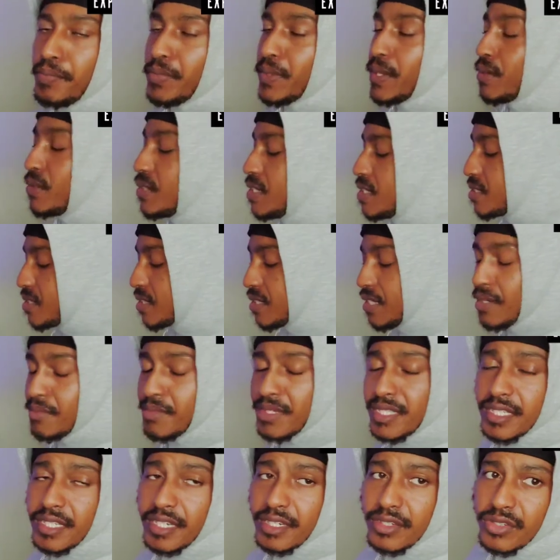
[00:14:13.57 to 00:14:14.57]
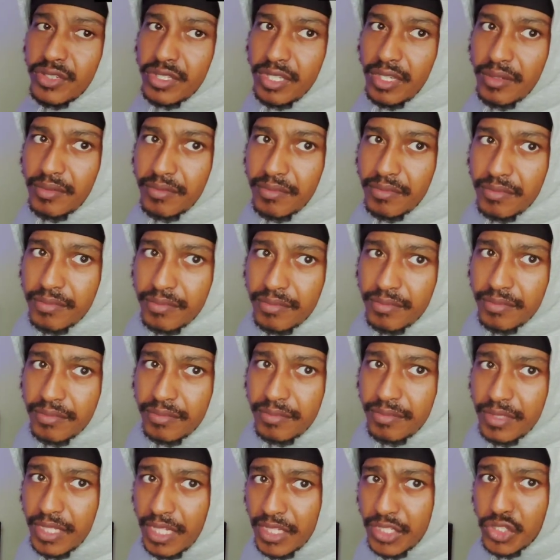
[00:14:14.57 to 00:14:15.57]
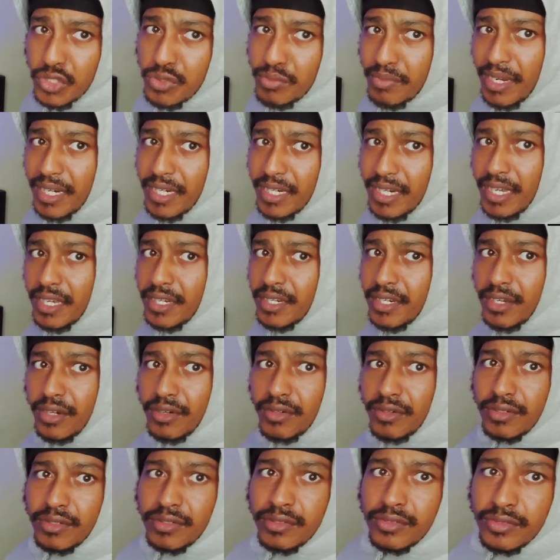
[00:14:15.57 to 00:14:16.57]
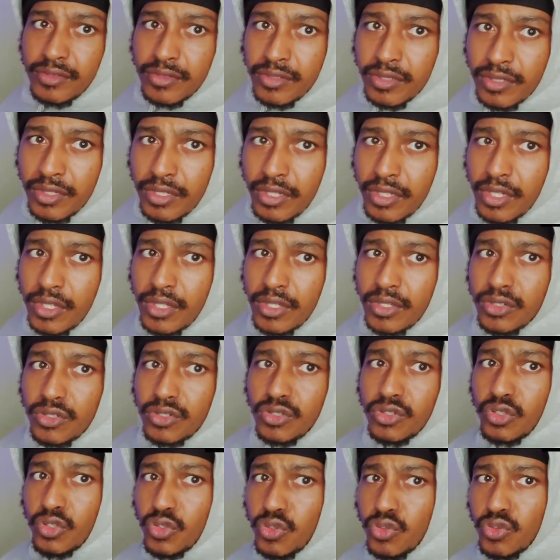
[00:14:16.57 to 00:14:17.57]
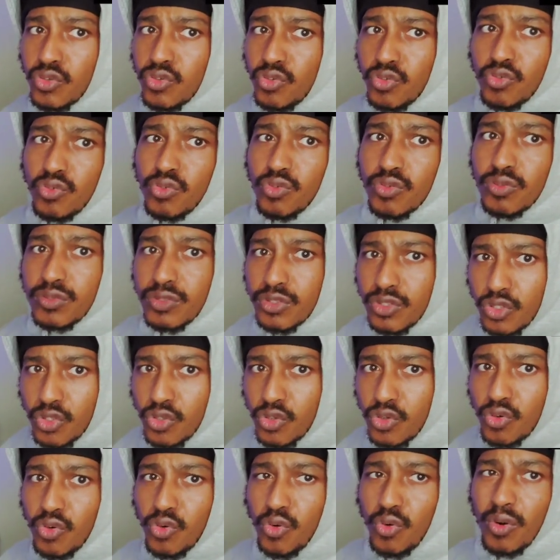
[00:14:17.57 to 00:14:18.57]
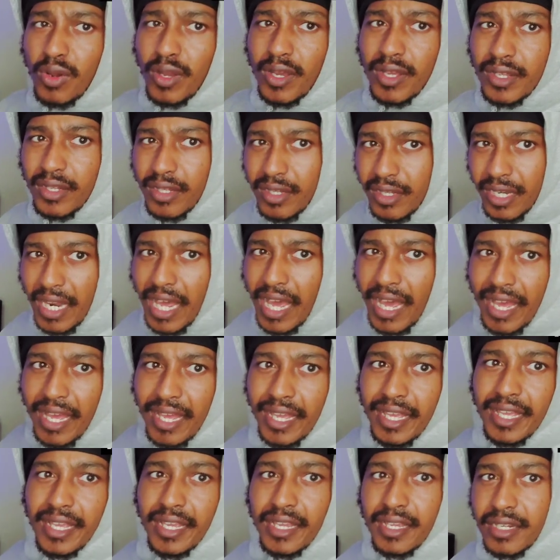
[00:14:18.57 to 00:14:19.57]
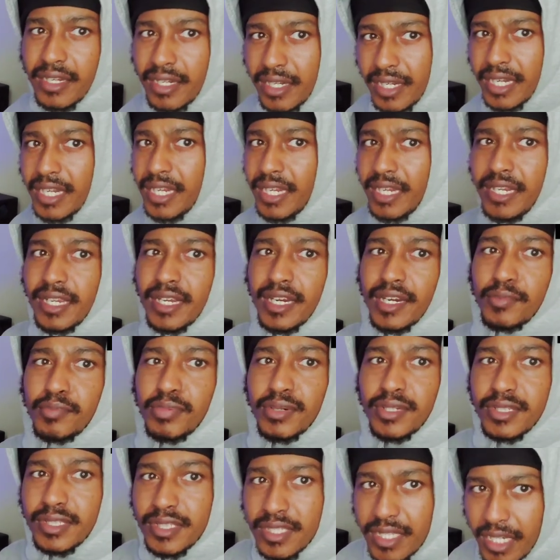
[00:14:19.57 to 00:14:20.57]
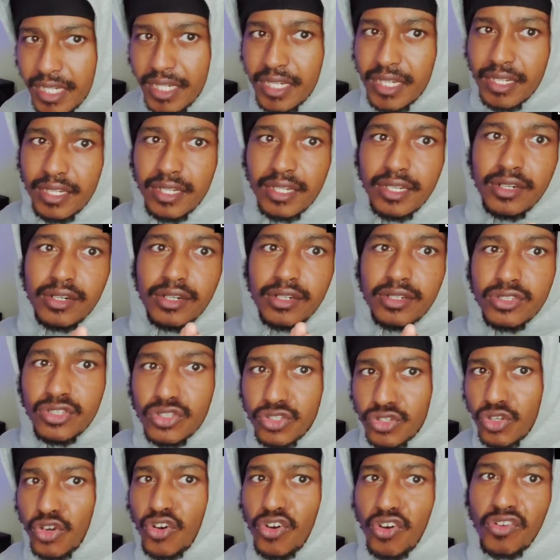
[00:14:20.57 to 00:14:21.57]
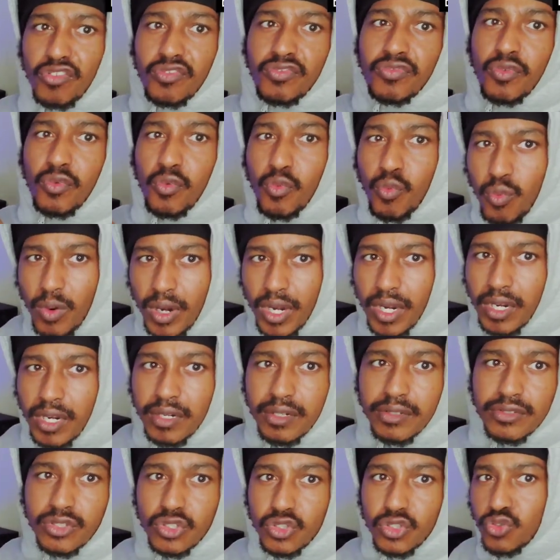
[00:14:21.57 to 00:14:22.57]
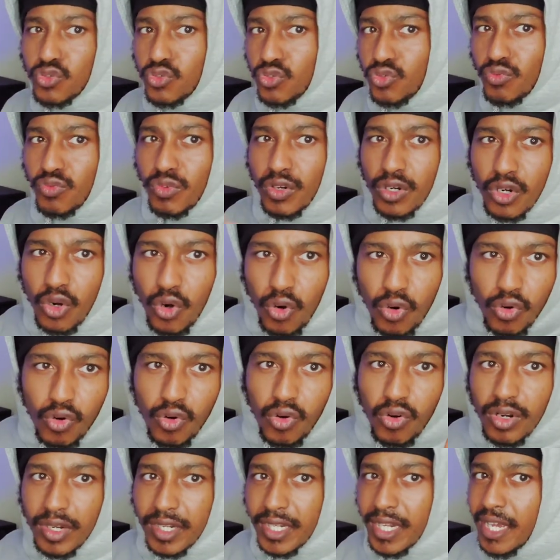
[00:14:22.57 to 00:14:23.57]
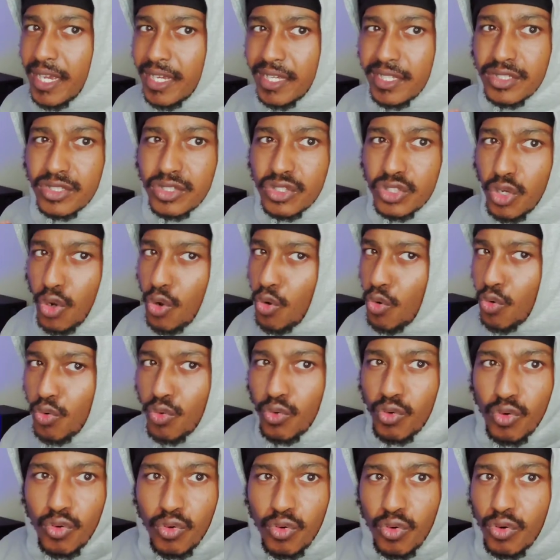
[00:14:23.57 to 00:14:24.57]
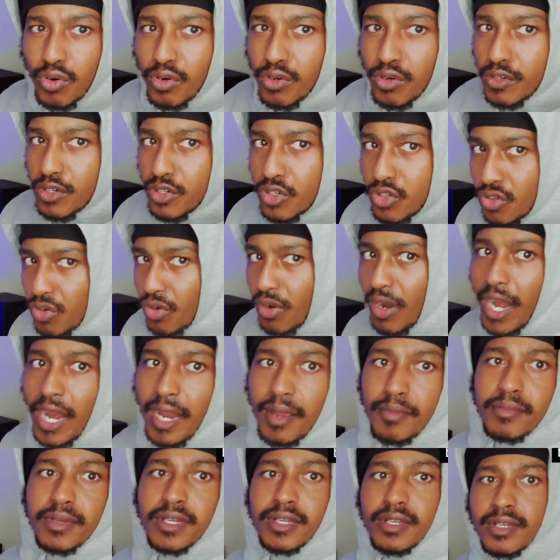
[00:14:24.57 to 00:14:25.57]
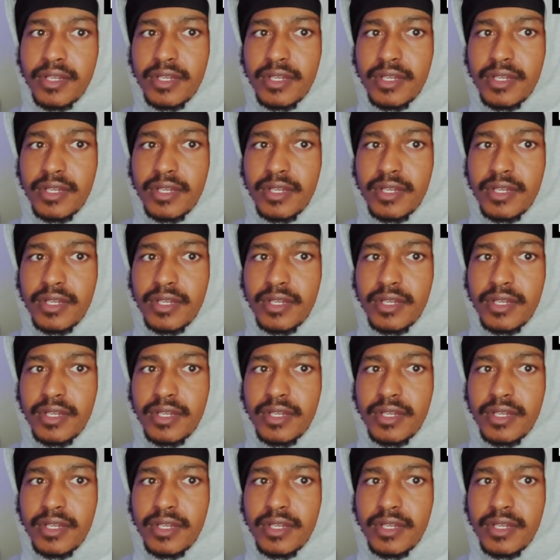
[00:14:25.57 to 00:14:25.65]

Yo, listen, let me tell you something that you might not know. You do not need a particular software to record. That is total crap.